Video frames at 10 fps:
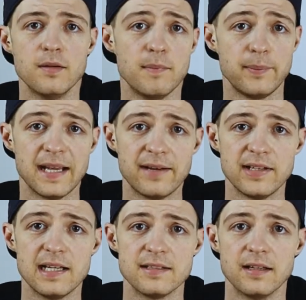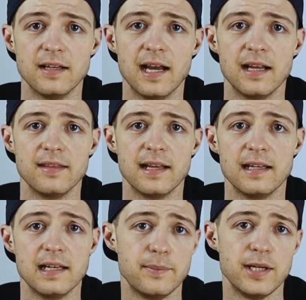Maybe have a listen and
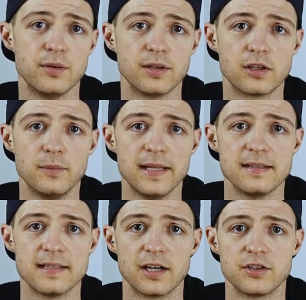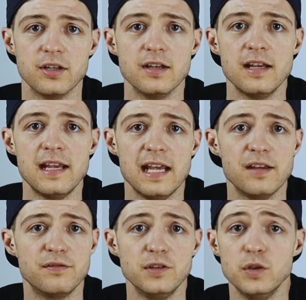then let me know in the comments section
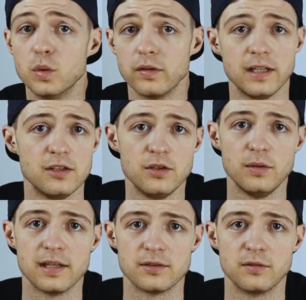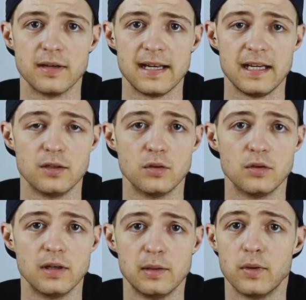if you already knew this already
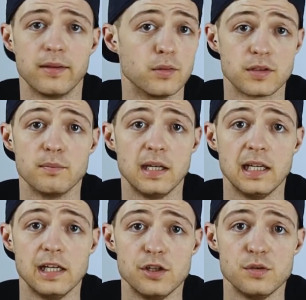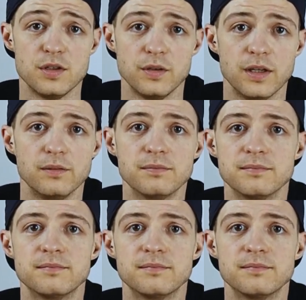or whether it was completely new to you.